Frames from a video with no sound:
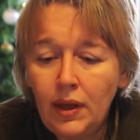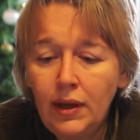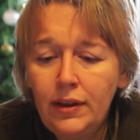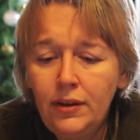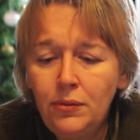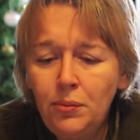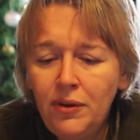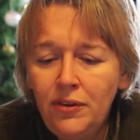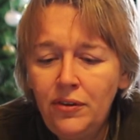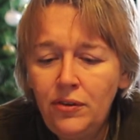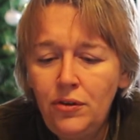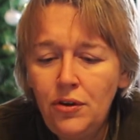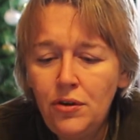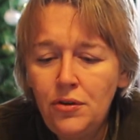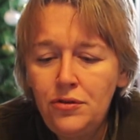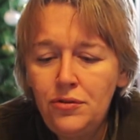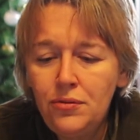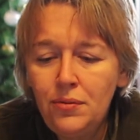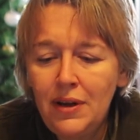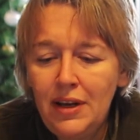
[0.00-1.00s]
it was
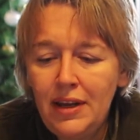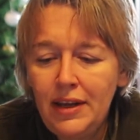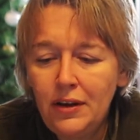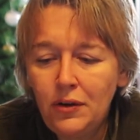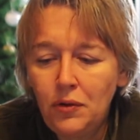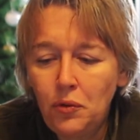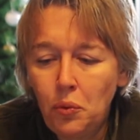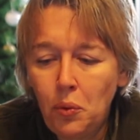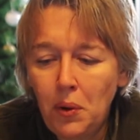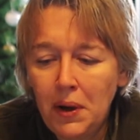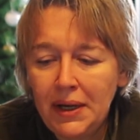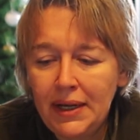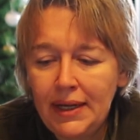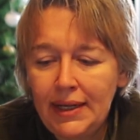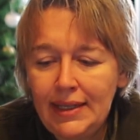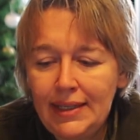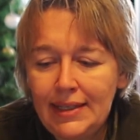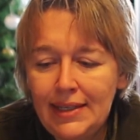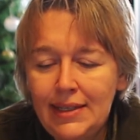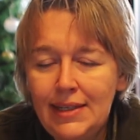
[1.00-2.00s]
usually
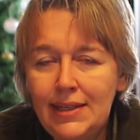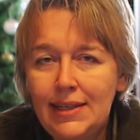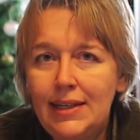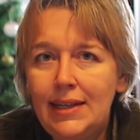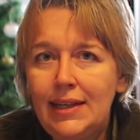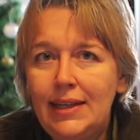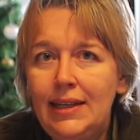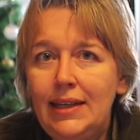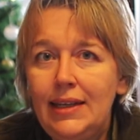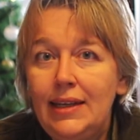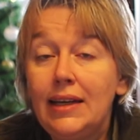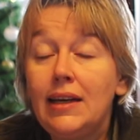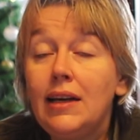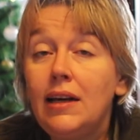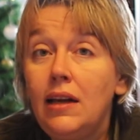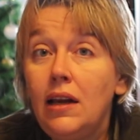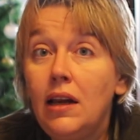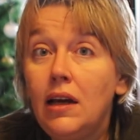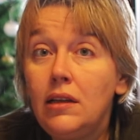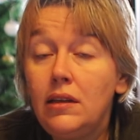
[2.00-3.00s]
quite
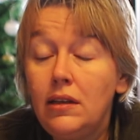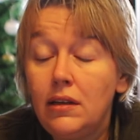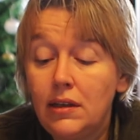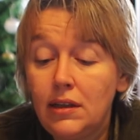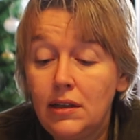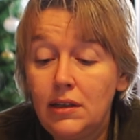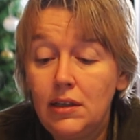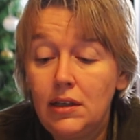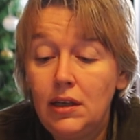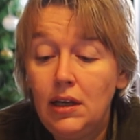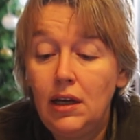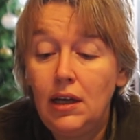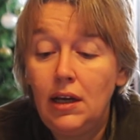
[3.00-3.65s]
cluttered.